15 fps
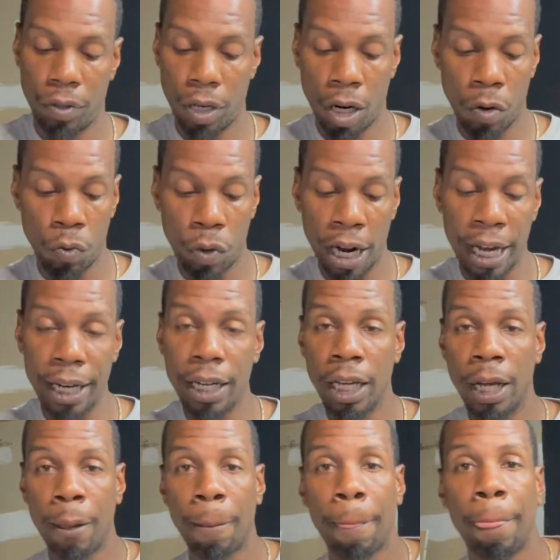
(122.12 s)
a
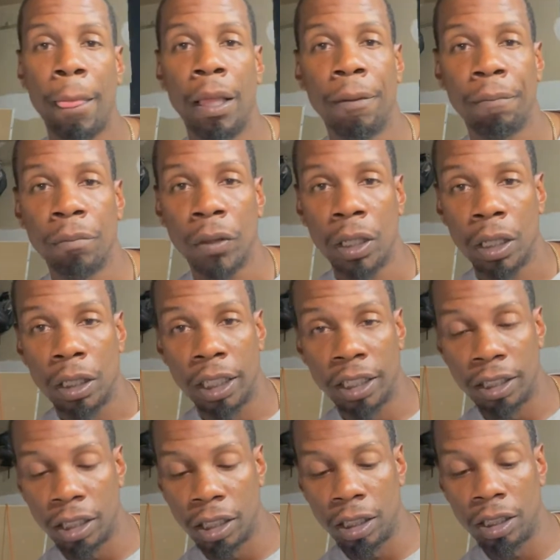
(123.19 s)
red.
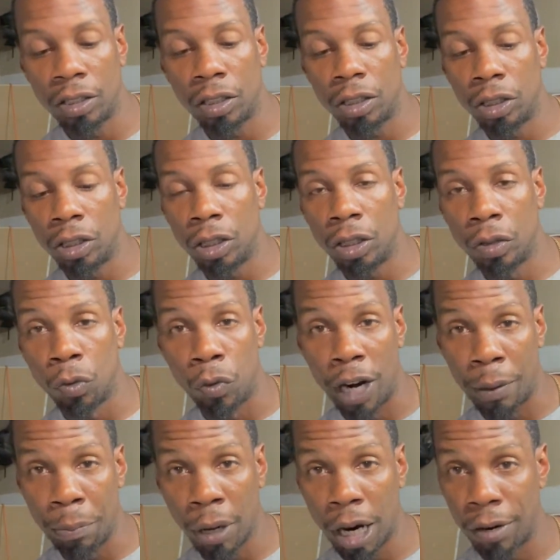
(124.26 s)
This is your
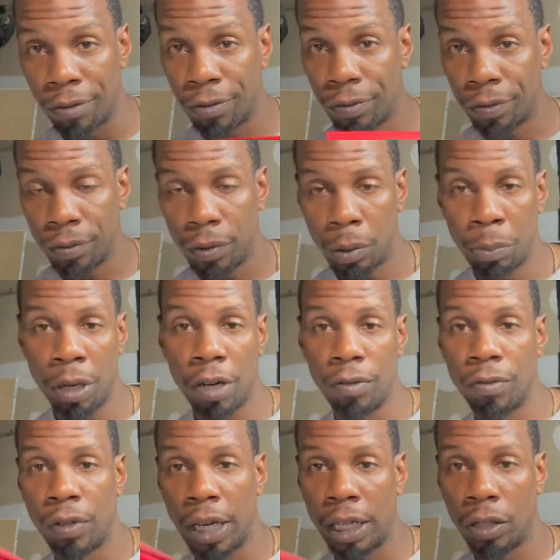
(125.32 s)
red puff
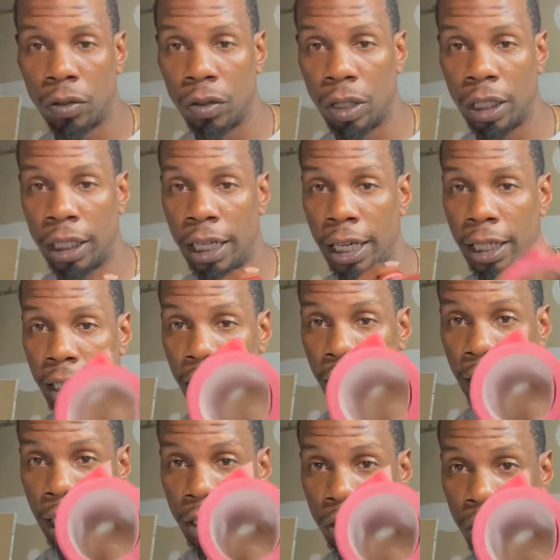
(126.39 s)
vinyl. Again, a
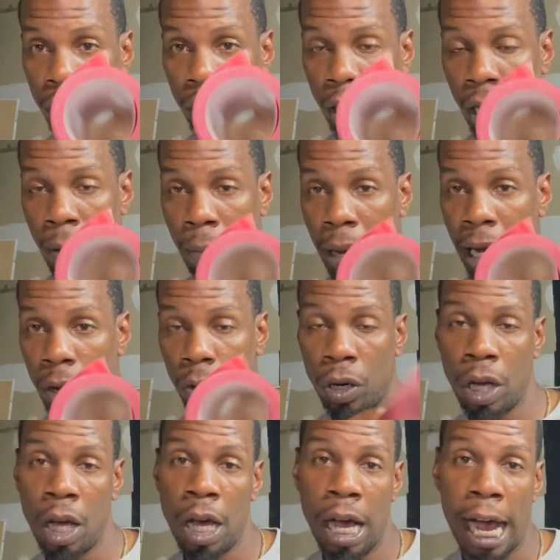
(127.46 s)
nice amount.
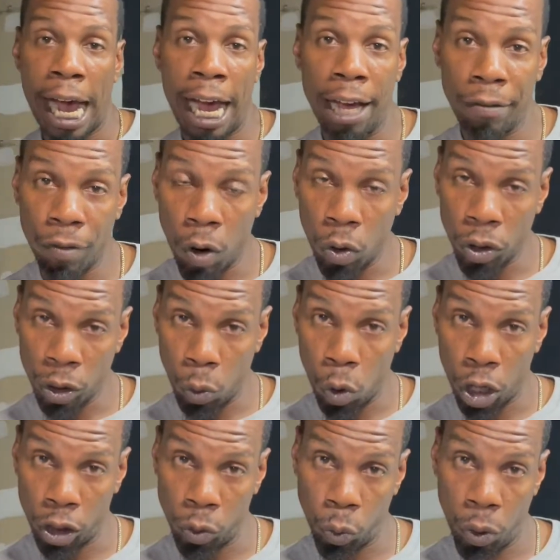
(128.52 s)
I've only
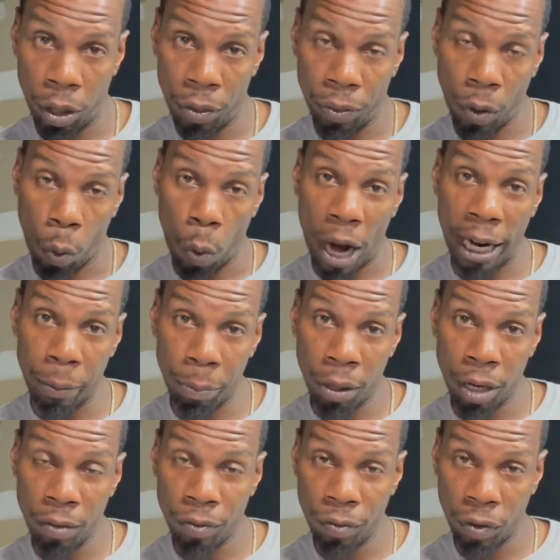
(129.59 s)
worked with the white
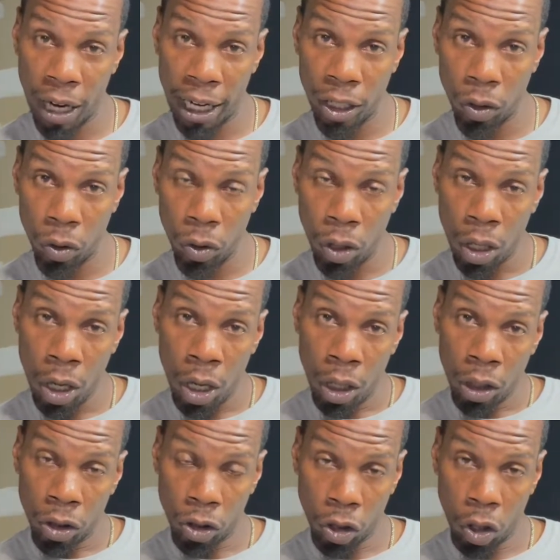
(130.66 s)
puff vinyl,
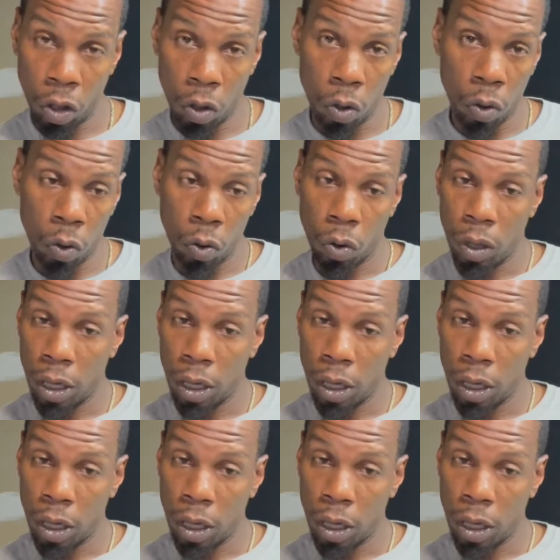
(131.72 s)
so